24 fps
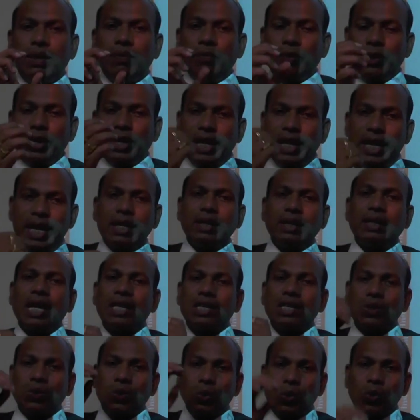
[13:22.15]
We need
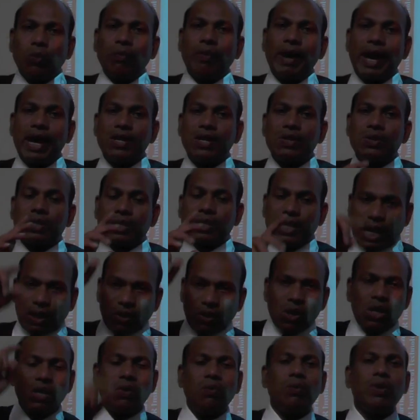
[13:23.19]
that two values, then
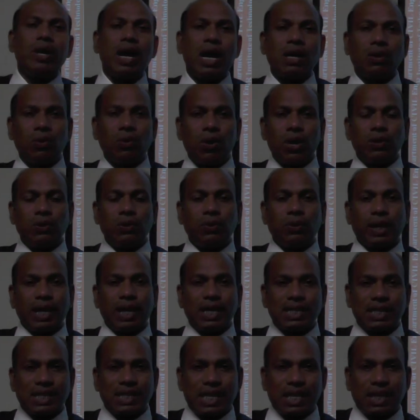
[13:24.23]
only we are going to
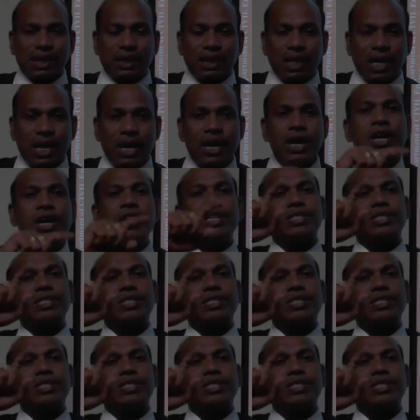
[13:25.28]
construct the